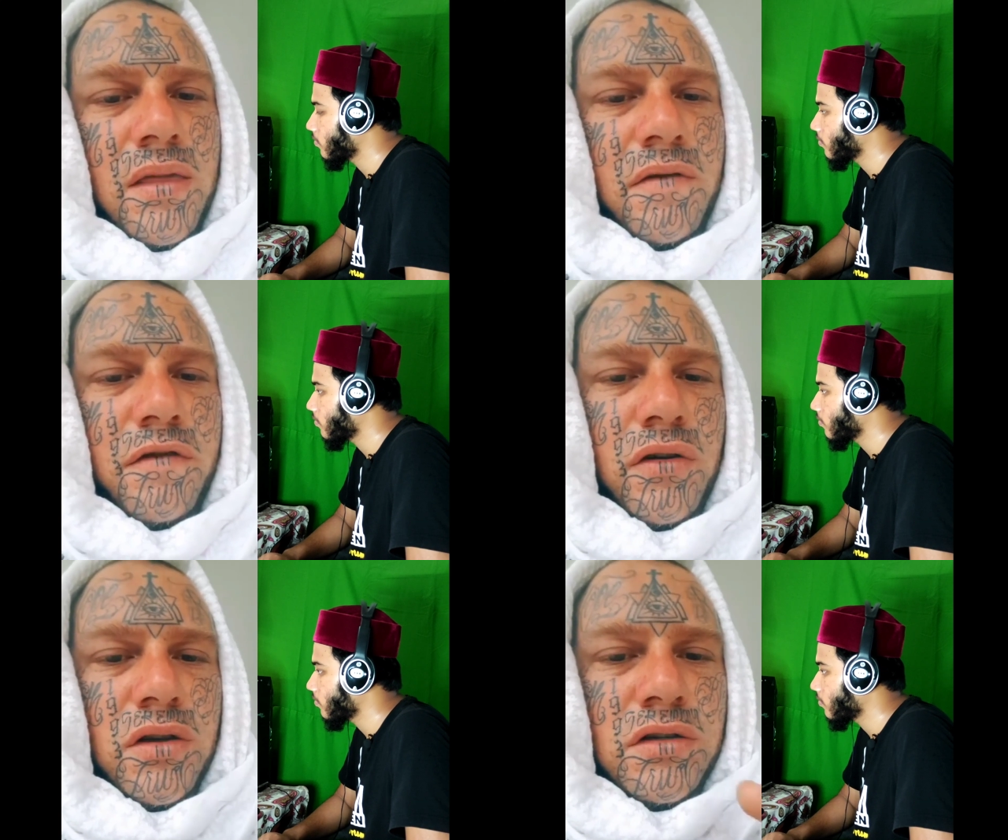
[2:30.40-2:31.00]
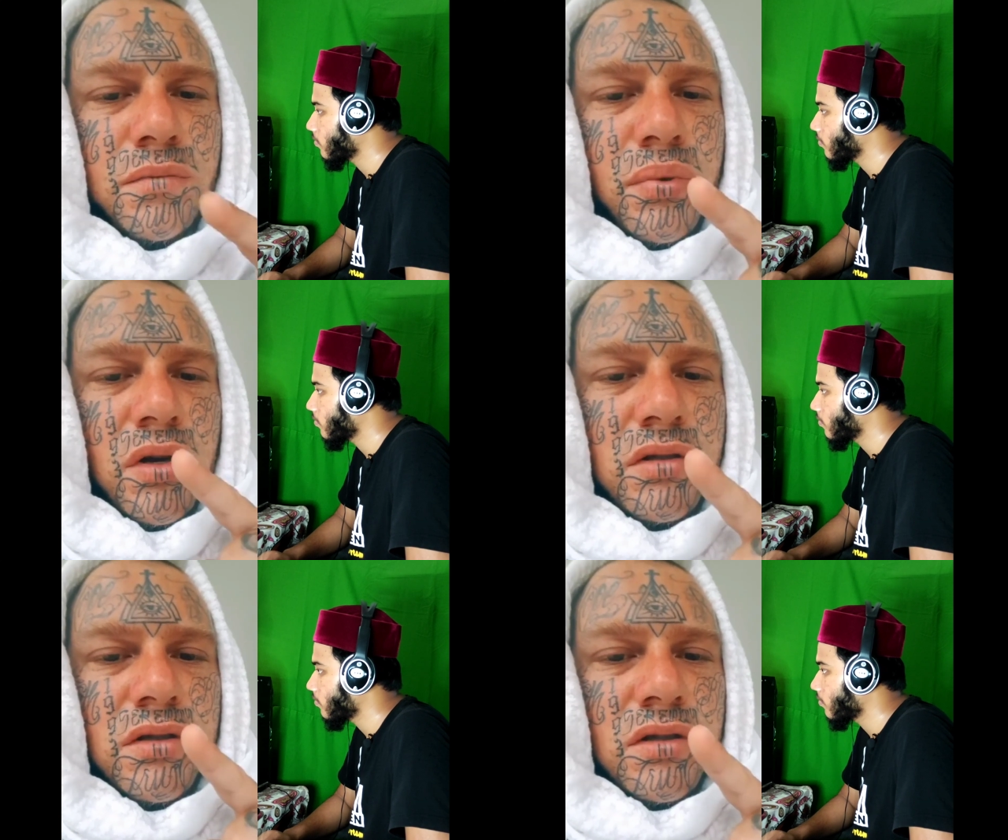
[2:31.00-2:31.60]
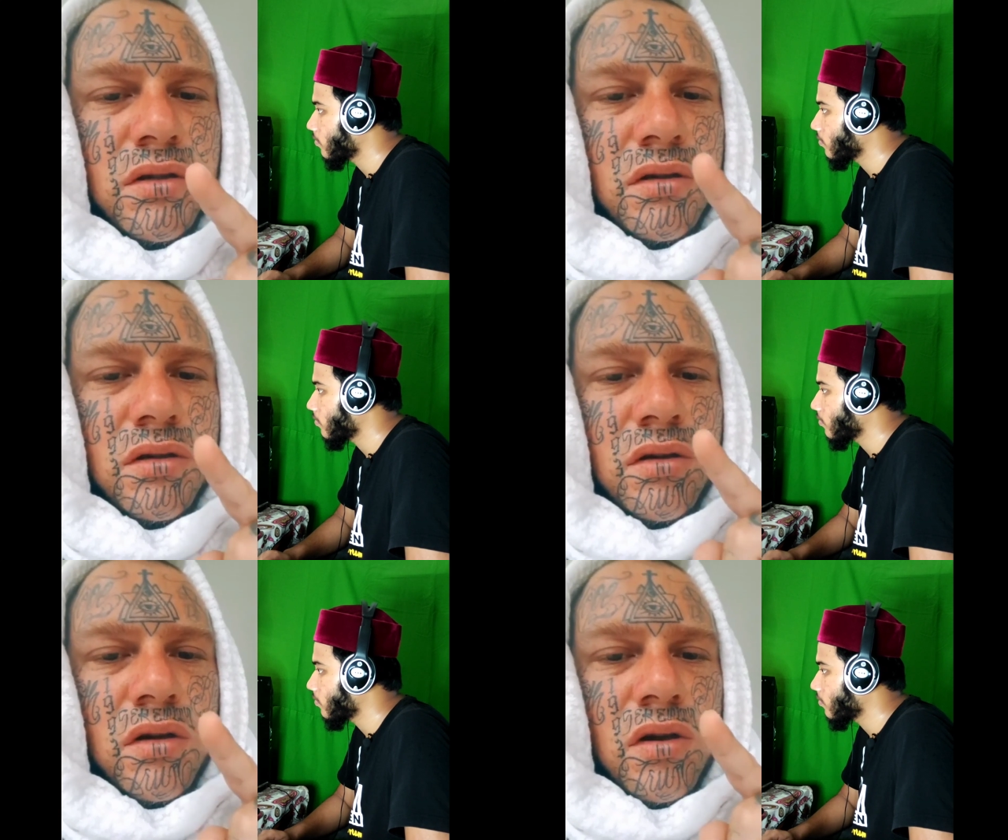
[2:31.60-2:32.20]
The first person
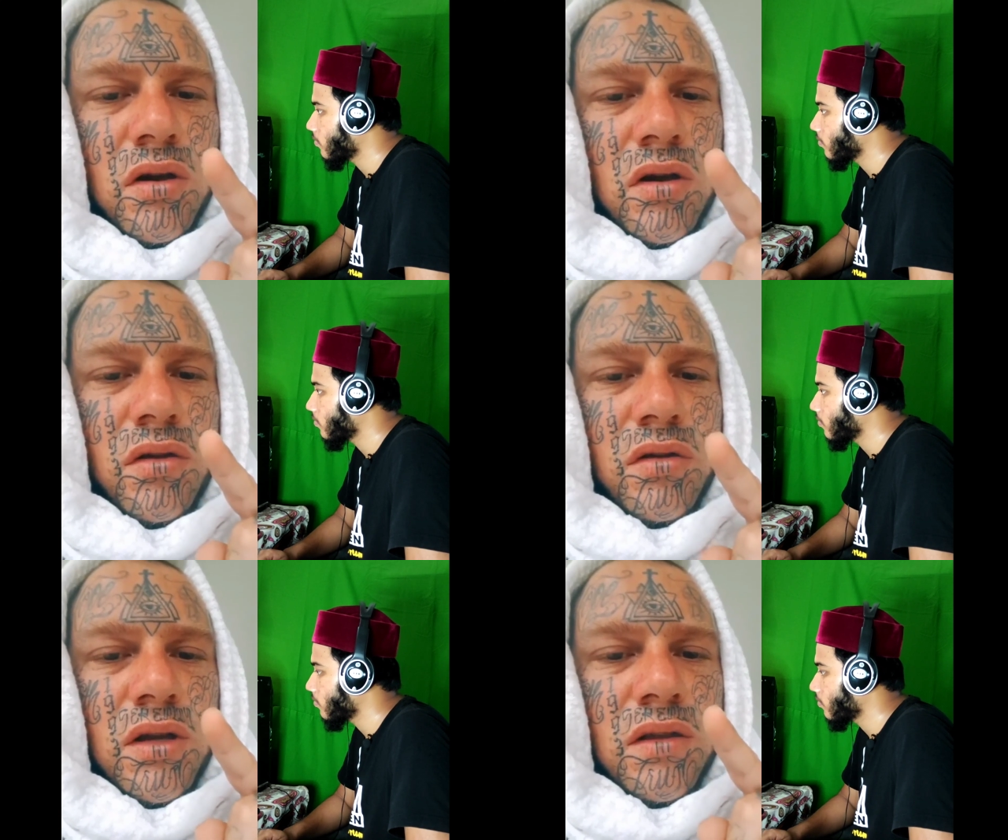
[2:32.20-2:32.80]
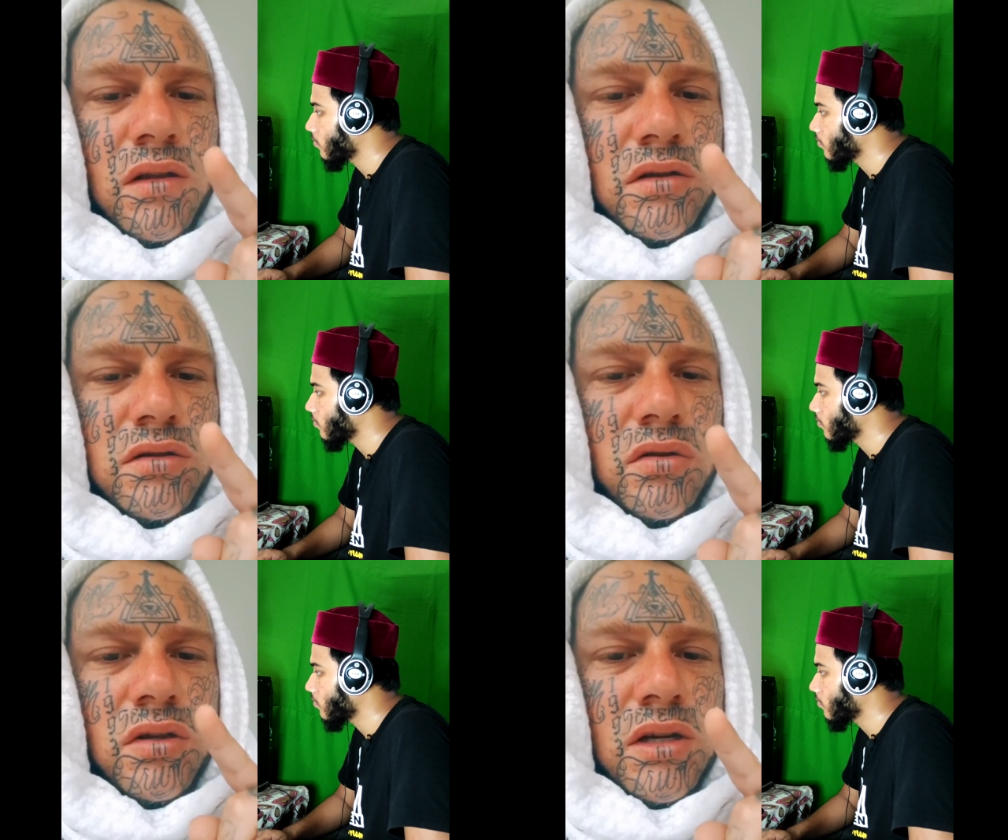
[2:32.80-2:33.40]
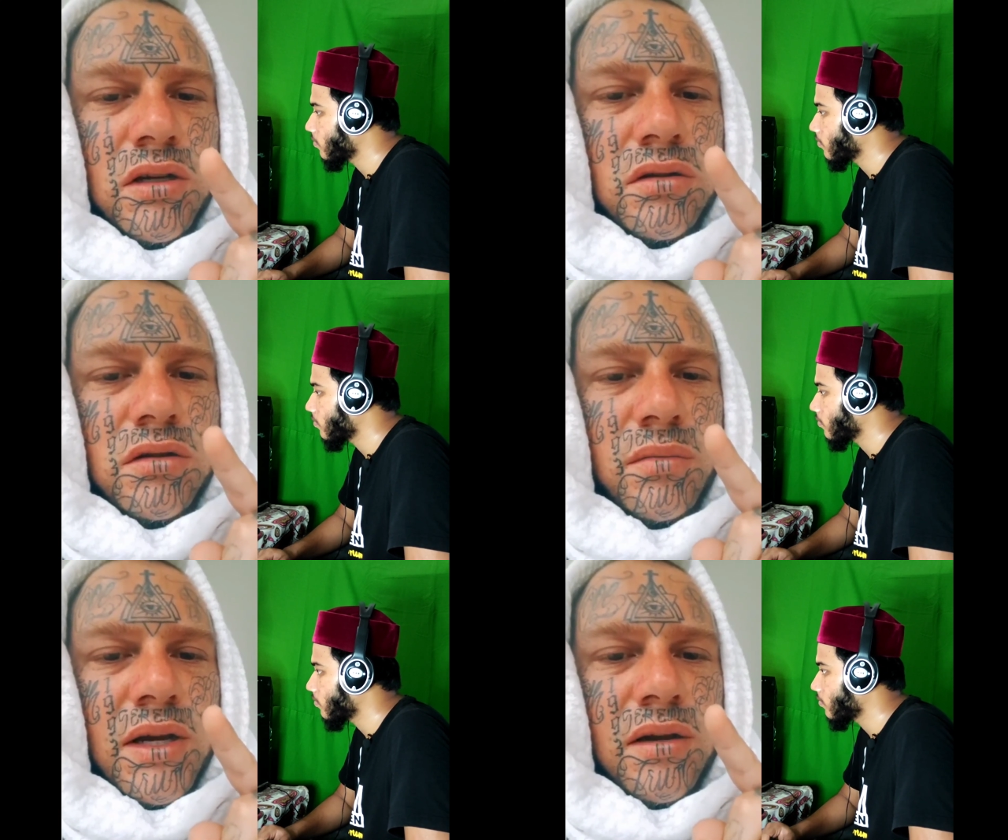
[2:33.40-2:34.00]
in this dunya to
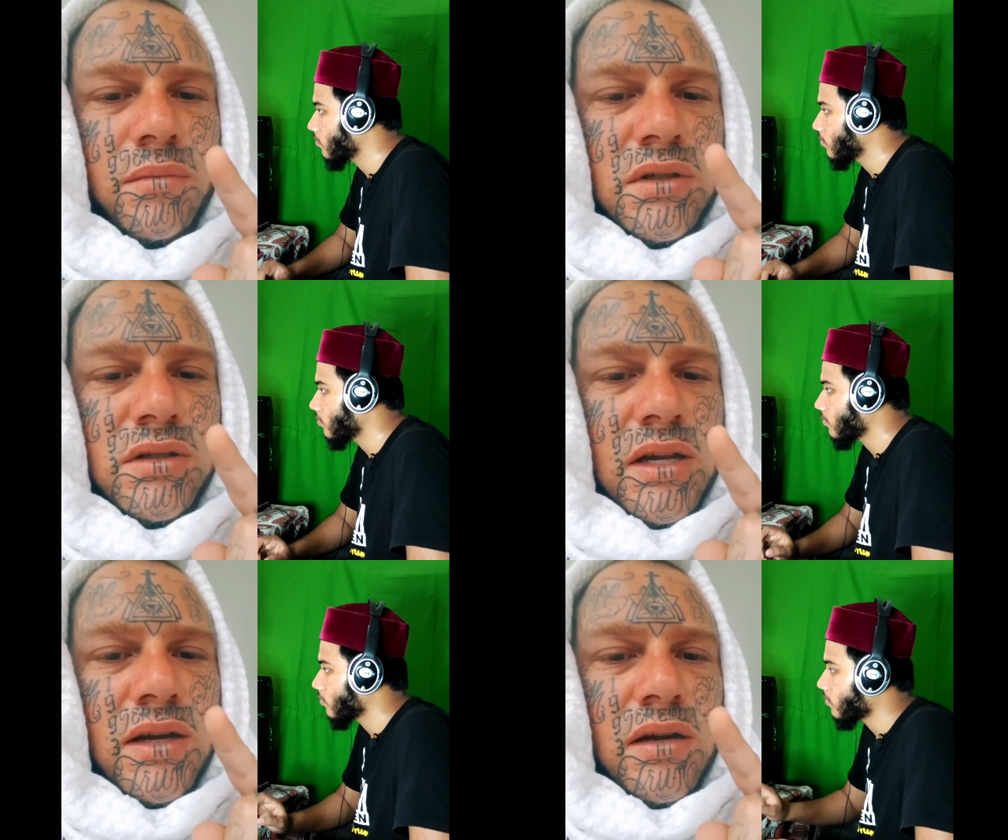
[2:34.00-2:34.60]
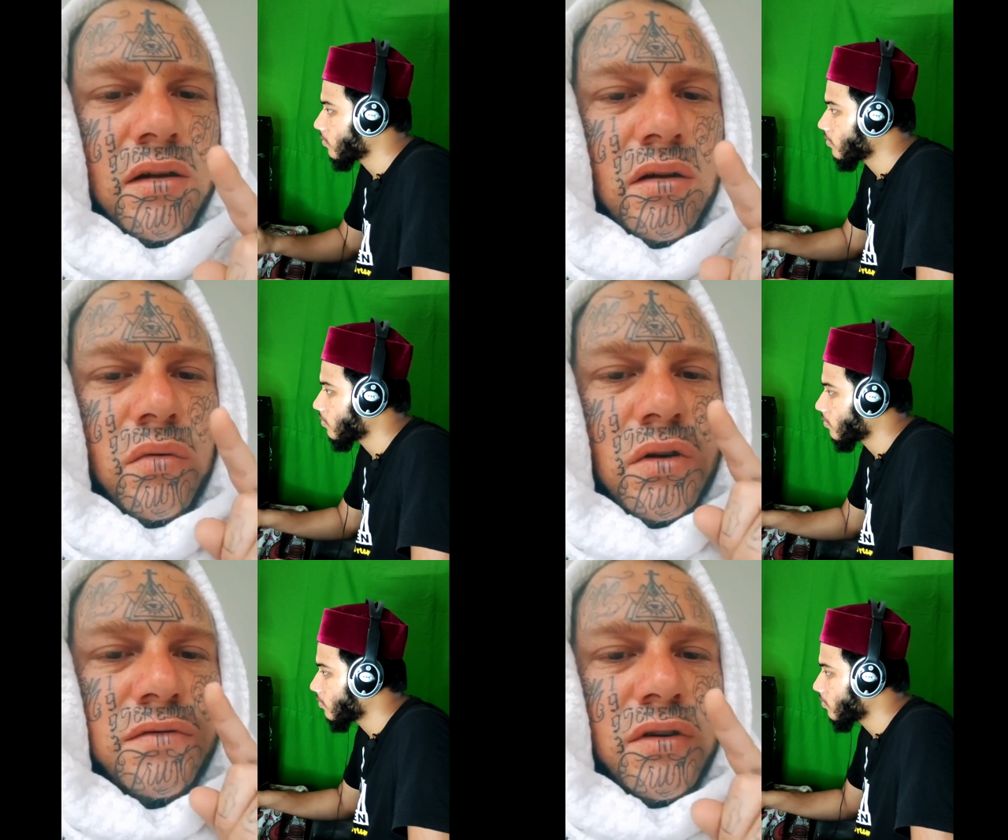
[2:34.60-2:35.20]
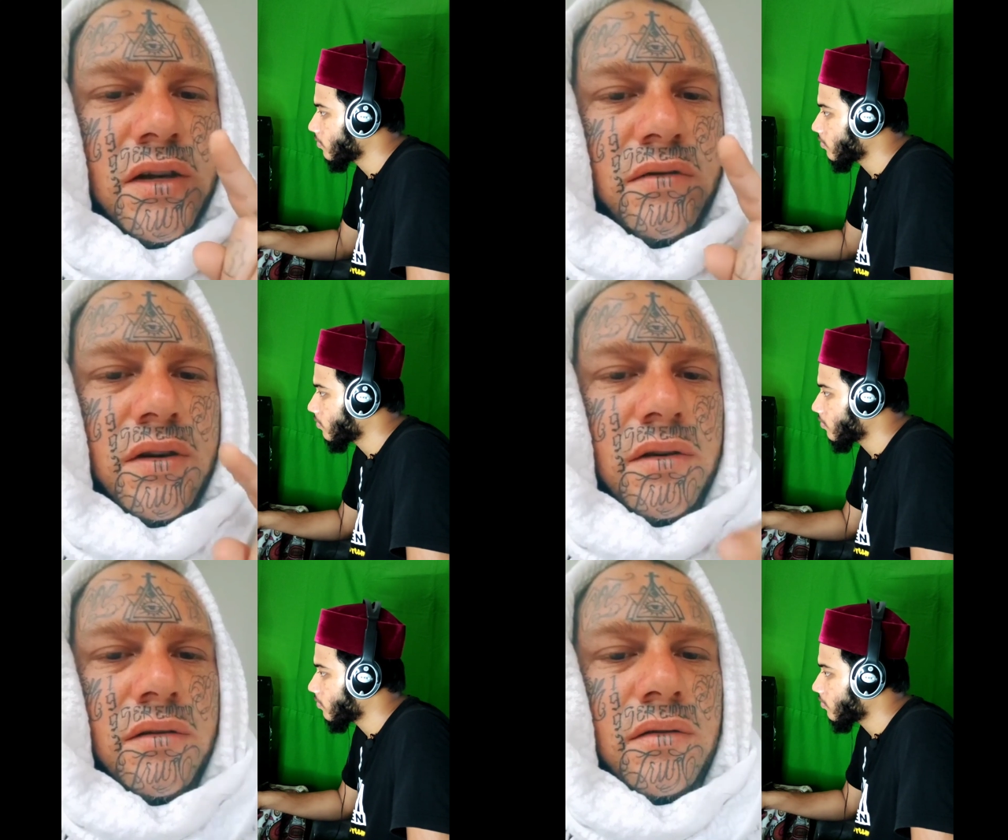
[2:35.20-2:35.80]
make a mistake was forgiven.